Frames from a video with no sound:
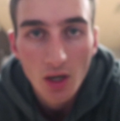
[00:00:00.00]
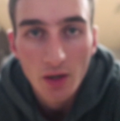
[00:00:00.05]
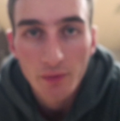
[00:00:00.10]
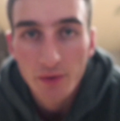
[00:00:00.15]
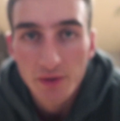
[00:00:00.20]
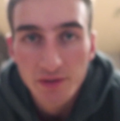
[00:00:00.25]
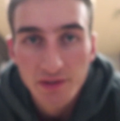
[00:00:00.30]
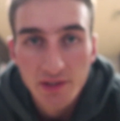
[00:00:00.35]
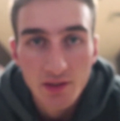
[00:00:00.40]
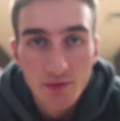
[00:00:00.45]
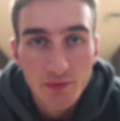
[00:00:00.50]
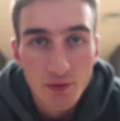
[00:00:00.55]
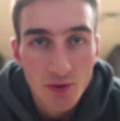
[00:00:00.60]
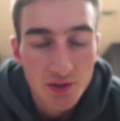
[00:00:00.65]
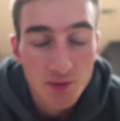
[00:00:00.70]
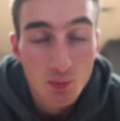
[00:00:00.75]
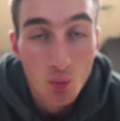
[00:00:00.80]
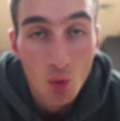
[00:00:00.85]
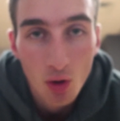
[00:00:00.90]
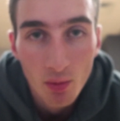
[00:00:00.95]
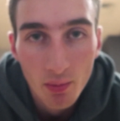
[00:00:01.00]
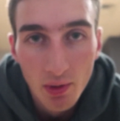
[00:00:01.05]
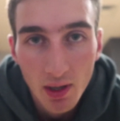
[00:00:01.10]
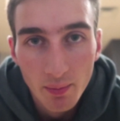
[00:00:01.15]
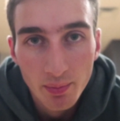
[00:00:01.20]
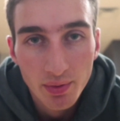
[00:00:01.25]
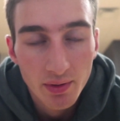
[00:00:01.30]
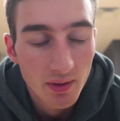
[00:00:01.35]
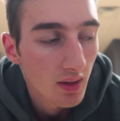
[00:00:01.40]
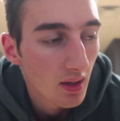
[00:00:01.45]
right, first things first, warm
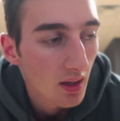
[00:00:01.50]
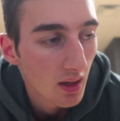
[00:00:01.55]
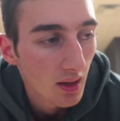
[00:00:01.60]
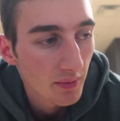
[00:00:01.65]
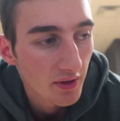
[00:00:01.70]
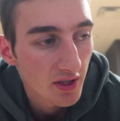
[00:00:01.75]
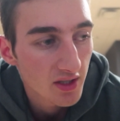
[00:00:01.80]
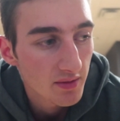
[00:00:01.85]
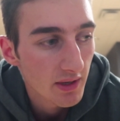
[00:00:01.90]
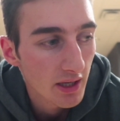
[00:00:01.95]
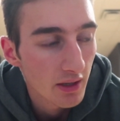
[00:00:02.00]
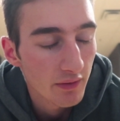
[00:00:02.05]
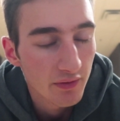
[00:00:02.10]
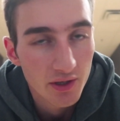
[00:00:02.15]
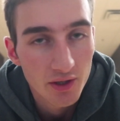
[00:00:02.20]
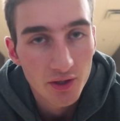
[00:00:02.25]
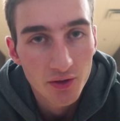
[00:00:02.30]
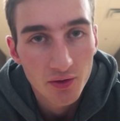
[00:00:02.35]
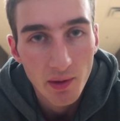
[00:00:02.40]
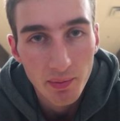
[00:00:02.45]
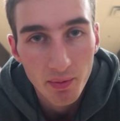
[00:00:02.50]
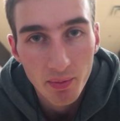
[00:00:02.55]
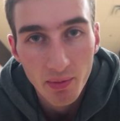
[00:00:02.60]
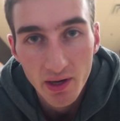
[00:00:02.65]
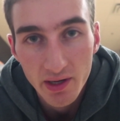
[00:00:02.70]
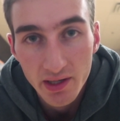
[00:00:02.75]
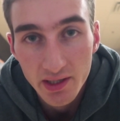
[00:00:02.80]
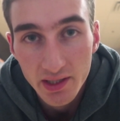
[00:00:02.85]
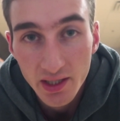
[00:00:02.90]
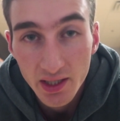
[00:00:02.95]
up. Doesn't matter if you're gonna do upper
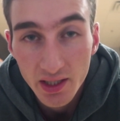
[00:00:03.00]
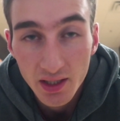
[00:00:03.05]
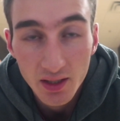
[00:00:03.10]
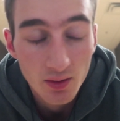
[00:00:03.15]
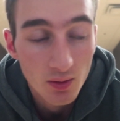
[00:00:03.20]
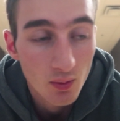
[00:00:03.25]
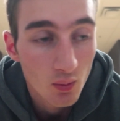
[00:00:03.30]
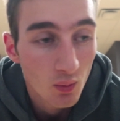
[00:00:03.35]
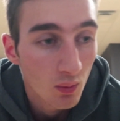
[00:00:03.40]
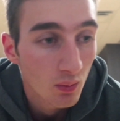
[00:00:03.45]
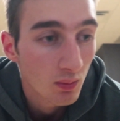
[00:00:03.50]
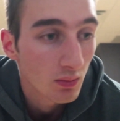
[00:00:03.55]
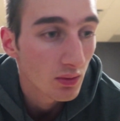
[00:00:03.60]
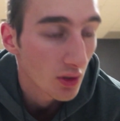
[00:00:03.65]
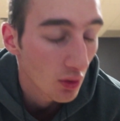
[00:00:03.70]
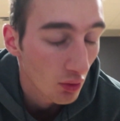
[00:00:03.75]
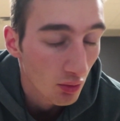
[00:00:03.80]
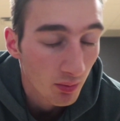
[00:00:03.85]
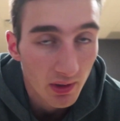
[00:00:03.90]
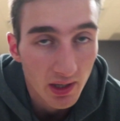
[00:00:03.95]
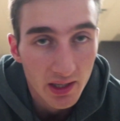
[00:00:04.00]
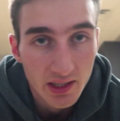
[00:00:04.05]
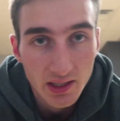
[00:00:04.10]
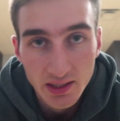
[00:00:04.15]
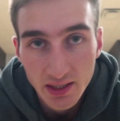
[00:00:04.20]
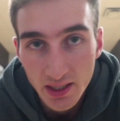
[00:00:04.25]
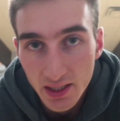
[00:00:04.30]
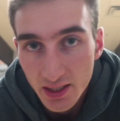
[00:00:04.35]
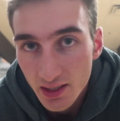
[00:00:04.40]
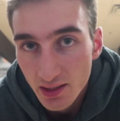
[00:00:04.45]
body day, lower body
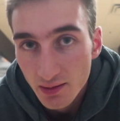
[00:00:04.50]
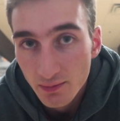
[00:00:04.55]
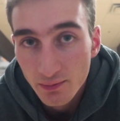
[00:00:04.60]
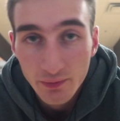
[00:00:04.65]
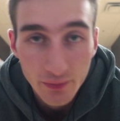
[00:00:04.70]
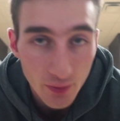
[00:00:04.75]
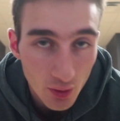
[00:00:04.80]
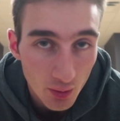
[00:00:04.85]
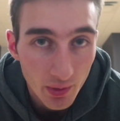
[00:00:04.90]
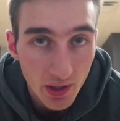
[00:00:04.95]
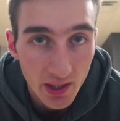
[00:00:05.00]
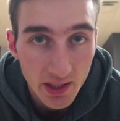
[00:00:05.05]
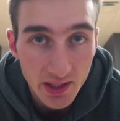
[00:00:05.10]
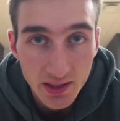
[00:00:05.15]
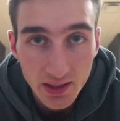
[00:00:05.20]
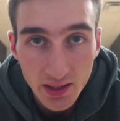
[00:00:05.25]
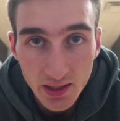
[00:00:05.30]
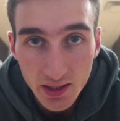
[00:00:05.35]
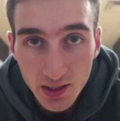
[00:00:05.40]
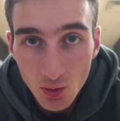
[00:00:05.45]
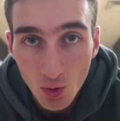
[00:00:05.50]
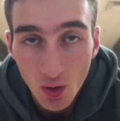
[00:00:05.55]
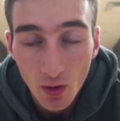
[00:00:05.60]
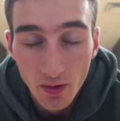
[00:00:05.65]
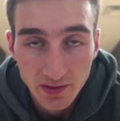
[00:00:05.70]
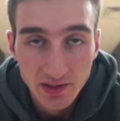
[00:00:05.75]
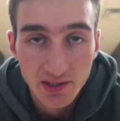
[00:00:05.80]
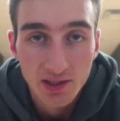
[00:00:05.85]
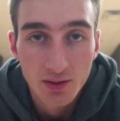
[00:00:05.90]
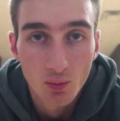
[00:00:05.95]
day, full body day, you
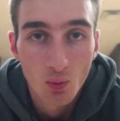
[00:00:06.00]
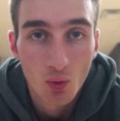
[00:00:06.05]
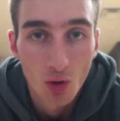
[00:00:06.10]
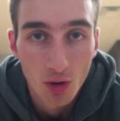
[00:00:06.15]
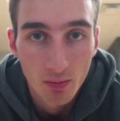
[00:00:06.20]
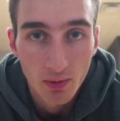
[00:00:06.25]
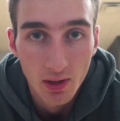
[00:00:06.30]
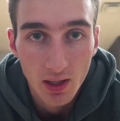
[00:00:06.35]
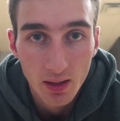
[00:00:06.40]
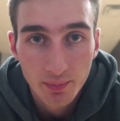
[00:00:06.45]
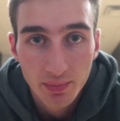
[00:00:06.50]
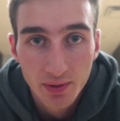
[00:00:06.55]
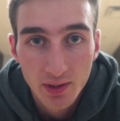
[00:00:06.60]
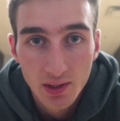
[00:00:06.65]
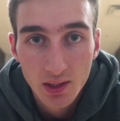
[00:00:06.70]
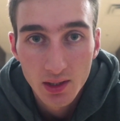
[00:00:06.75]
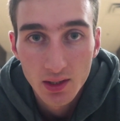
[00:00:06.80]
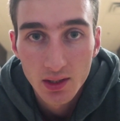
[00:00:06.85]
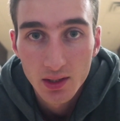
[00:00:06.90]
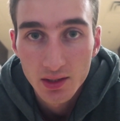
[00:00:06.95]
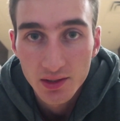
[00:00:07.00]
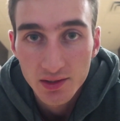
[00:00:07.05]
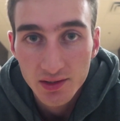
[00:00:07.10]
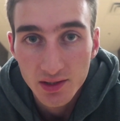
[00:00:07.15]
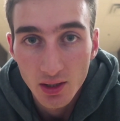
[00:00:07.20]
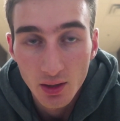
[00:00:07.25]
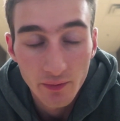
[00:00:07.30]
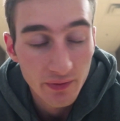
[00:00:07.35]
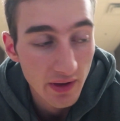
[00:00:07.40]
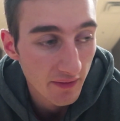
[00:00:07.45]
always need to warm up.
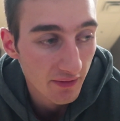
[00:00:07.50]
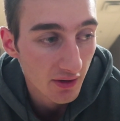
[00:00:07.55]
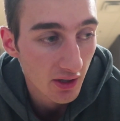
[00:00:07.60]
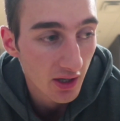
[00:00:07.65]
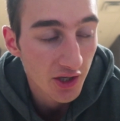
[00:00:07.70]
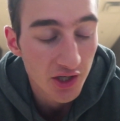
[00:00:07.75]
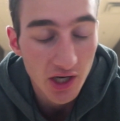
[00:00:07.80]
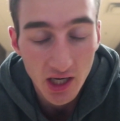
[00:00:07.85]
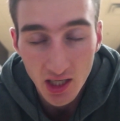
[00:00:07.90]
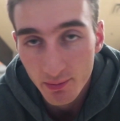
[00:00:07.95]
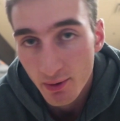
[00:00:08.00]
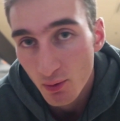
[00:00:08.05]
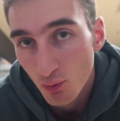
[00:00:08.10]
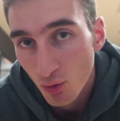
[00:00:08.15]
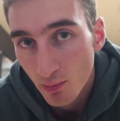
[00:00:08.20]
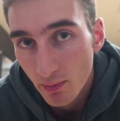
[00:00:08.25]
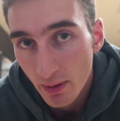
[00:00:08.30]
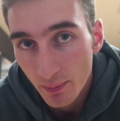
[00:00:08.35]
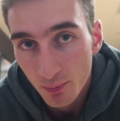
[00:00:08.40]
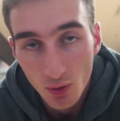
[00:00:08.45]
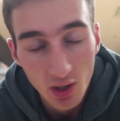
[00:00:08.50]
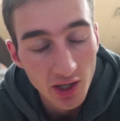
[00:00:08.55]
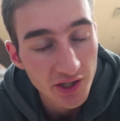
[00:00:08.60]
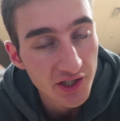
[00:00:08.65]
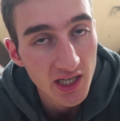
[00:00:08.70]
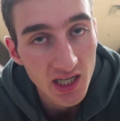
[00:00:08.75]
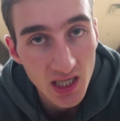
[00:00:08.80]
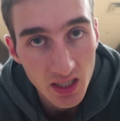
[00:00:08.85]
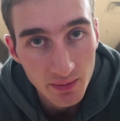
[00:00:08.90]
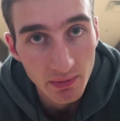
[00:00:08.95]
So if you haven't already checked out my warm-up,
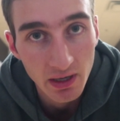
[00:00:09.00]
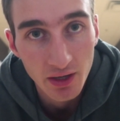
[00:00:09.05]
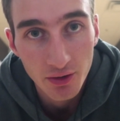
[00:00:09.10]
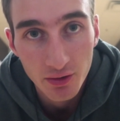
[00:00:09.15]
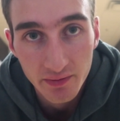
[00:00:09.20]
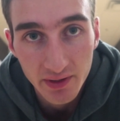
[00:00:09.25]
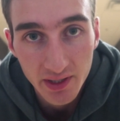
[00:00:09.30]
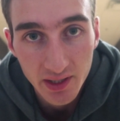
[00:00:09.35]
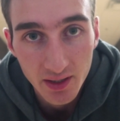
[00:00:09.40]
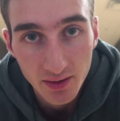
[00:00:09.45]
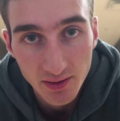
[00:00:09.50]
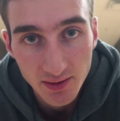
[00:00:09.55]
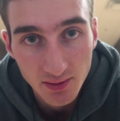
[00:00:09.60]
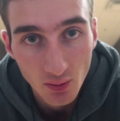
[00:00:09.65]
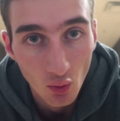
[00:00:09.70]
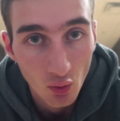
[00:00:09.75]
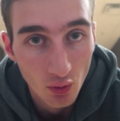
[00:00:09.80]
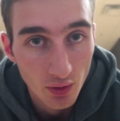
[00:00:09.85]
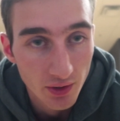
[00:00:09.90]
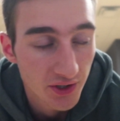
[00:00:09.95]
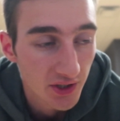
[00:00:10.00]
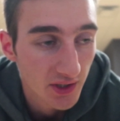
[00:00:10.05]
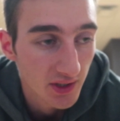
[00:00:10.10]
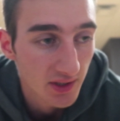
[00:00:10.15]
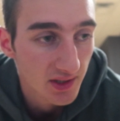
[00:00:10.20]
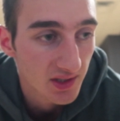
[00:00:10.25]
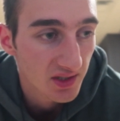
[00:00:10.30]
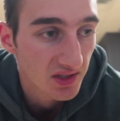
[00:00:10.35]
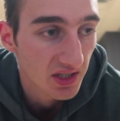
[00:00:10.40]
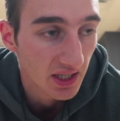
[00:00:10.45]
watch any of my other videos or
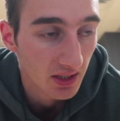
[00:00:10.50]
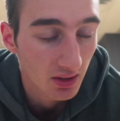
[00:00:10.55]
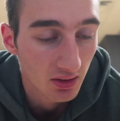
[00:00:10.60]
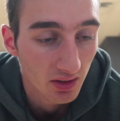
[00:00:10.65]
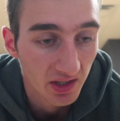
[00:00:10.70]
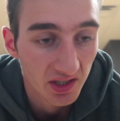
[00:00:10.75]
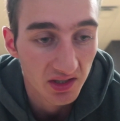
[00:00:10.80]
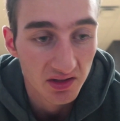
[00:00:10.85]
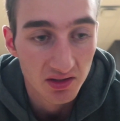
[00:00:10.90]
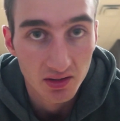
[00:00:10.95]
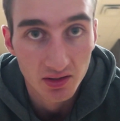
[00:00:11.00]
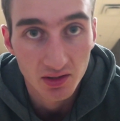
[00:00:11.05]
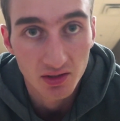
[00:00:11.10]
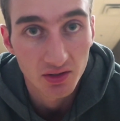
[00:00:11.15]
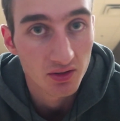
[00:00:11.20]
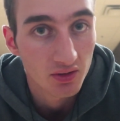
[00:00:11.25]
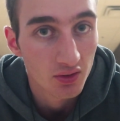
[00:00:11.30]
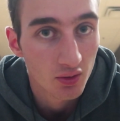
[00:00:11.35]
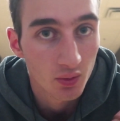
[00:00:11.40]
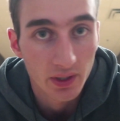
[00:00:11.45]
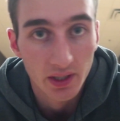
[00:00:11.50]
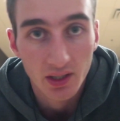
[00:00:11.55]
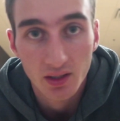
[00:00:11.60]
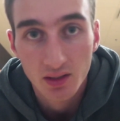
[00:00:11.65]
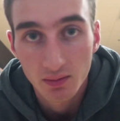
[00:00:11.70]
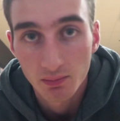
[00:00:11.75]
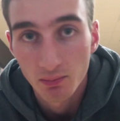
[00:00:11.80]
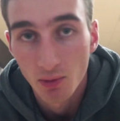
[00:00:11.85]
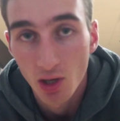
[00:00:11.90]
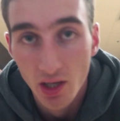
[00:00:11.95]
just take a look at the little quick
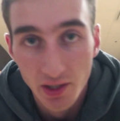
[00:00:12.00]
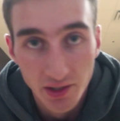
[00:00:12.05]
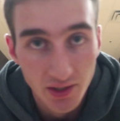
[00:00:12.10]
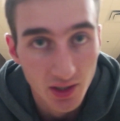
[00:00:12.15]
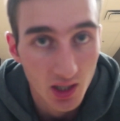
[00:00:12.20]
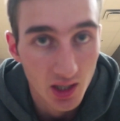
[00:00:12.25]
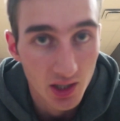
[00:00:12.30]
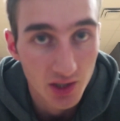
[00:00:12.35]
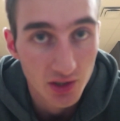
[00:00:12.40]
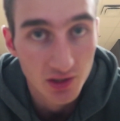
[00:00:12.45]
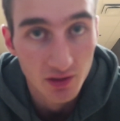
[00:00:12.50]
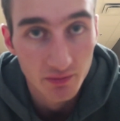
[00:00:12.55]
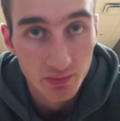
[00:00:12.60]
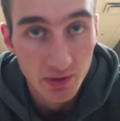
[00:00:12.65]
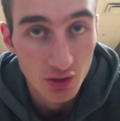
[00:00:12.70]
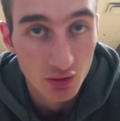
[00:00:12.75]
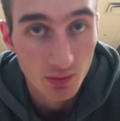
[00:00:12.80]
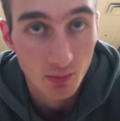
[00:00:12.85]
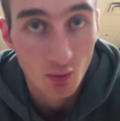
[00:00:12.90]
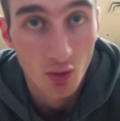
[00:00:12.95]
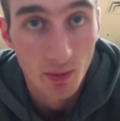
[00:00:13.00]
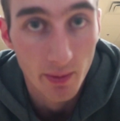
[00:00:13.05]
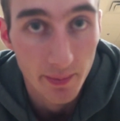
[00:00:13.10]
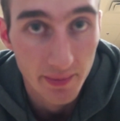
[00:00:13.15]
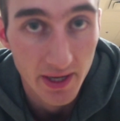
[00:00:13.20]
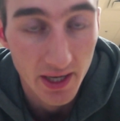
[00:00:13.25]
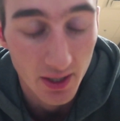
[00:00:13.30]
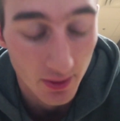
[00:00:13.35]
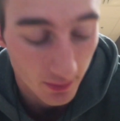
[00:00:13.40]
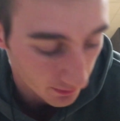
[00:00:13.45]
montage of me doing
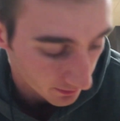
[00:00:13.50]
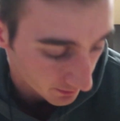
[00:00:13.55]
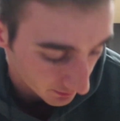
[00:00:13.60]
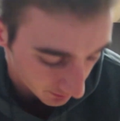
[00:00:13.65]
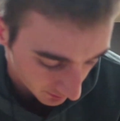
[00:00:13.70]
warm-up now.